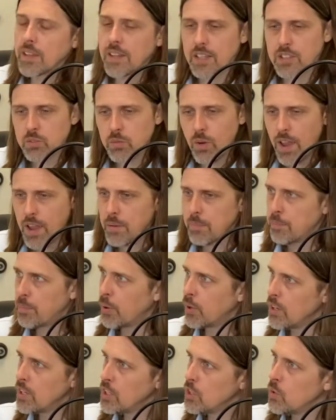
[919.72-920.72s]
That's right,
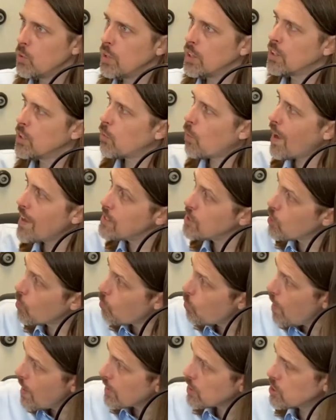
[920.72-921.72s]
putting you in the right
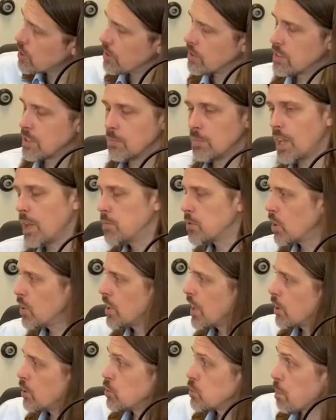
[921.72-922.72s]
direction. Sometimes all you
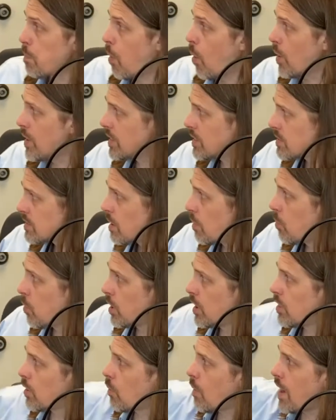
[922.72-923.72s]
gotta do is point
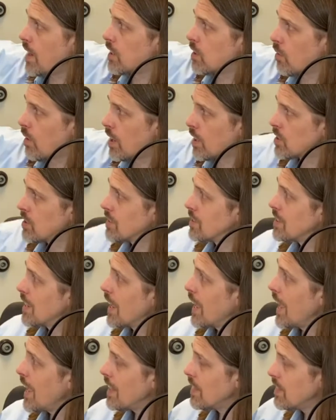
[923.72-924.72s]
someone in the right direction and say,
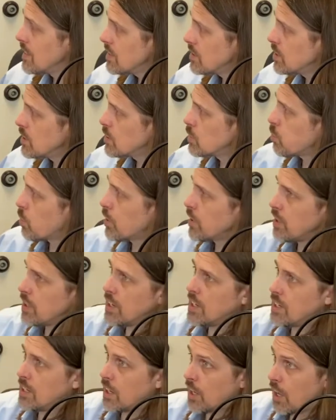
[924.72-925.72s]
hey, this is where you
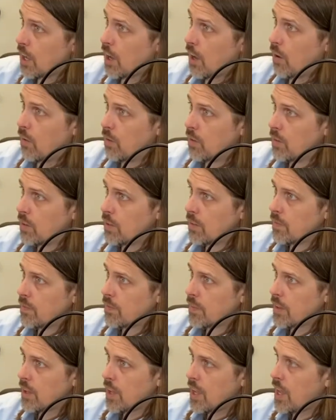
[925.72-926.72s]
need to go.
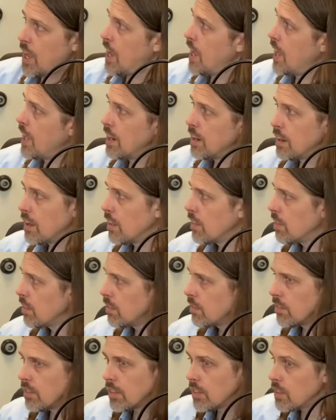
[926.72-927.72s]
And
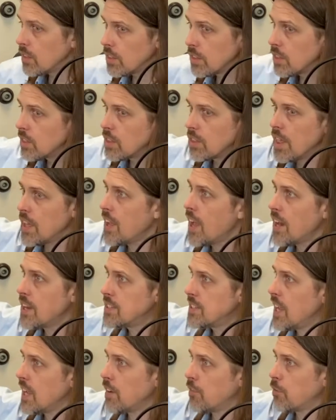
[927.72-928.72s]
they gotta
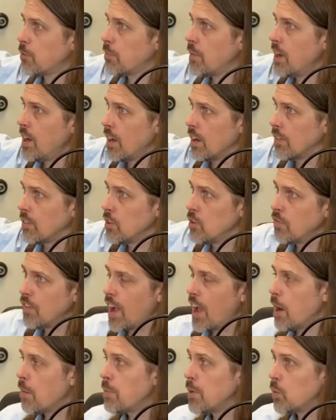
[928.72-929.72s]
take it from there. You've
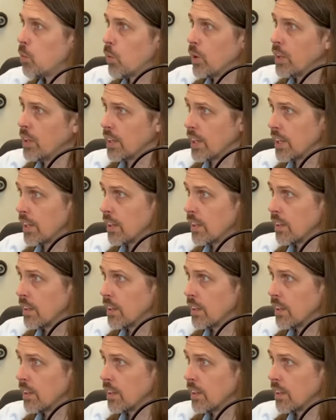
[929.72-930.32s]
gotta be willing,